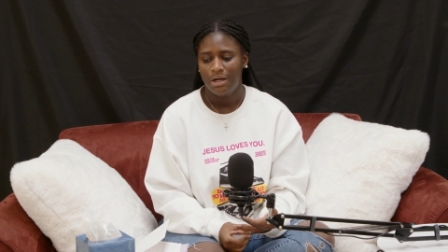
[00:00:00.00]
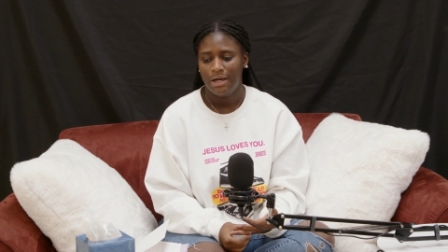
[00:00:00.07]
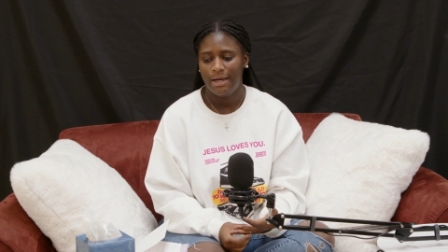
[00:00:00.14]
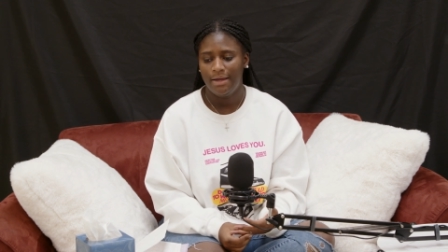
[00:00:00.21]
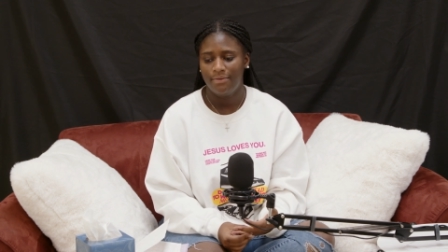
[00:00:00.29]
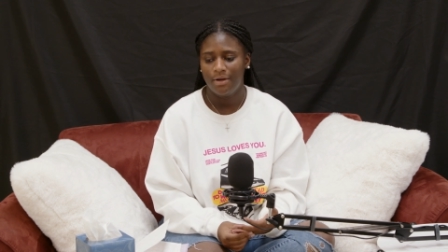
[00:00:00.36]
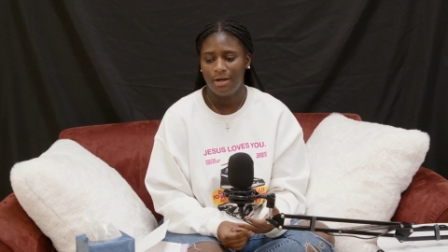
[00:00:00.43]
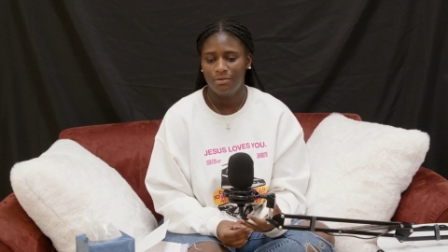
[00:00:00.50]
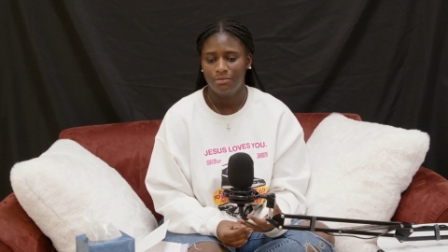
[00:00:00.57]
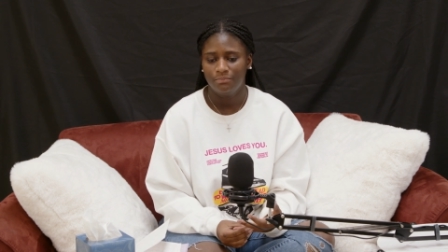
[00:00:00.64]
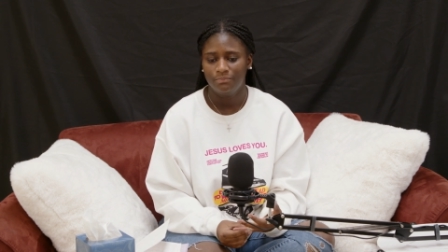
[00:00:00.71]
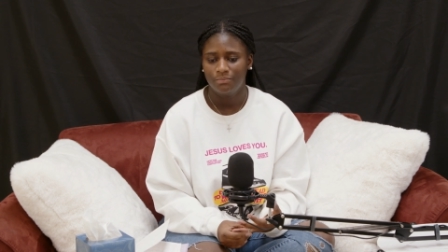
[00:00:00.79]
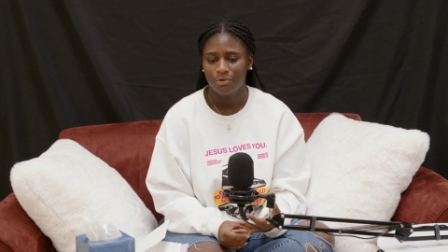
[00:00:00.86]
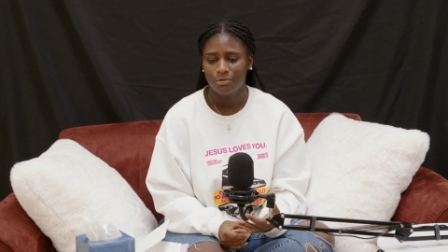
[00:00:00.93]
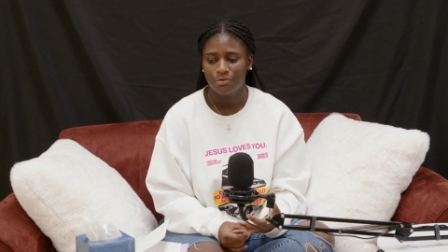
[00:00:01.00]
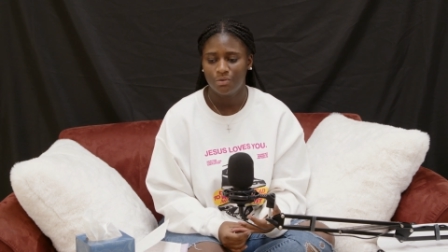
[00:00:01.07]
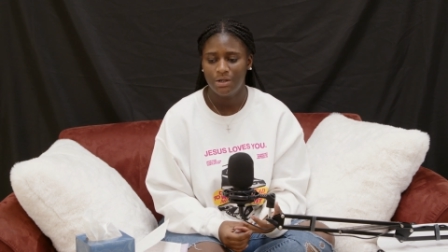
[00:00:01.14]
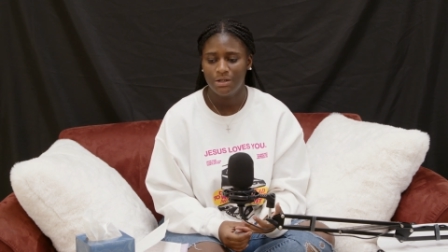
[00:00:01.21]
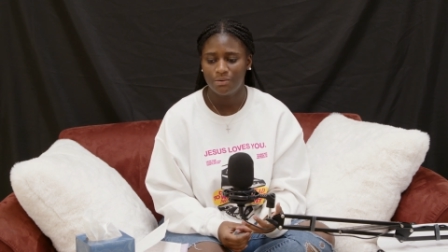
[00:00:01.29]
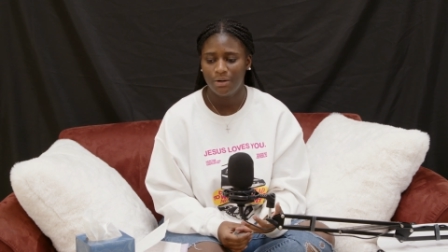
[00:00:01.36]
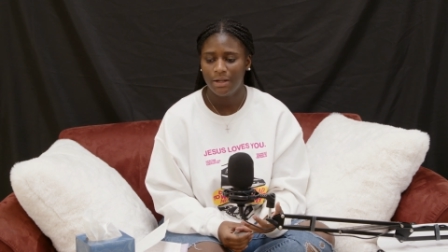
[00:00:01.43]
And then
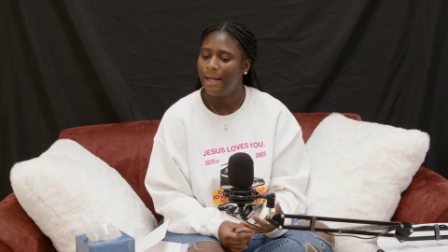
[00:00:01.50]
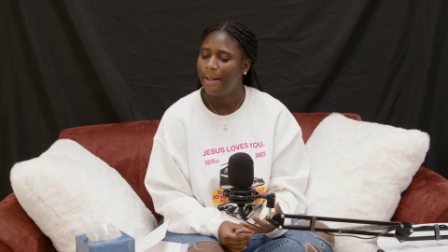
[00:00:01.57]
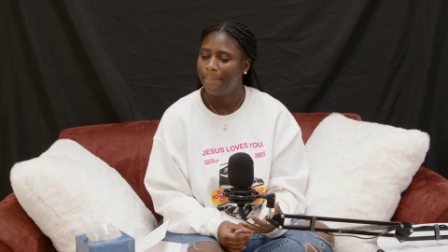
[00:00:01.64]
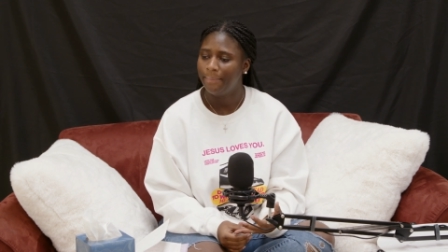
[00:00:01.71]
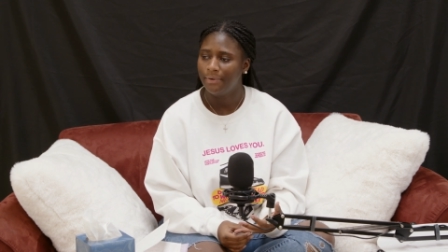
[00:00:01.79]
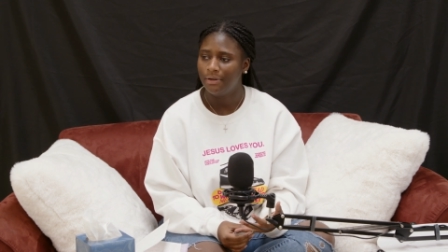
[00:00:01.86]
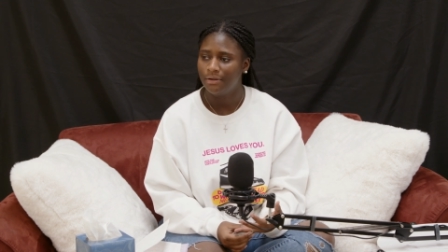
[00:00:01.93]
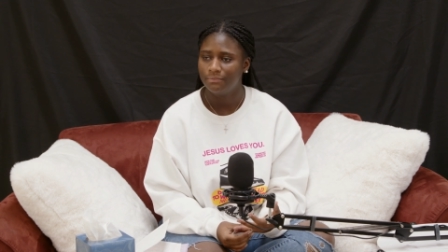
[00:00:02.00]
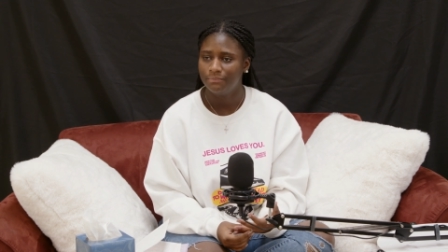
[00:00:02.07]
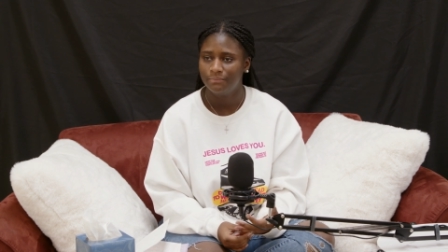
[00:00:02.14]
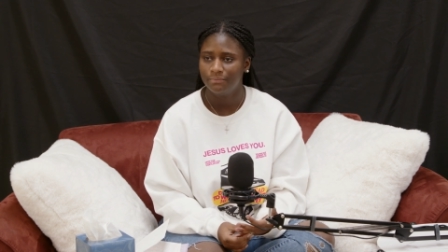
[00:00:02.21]
2020 happened.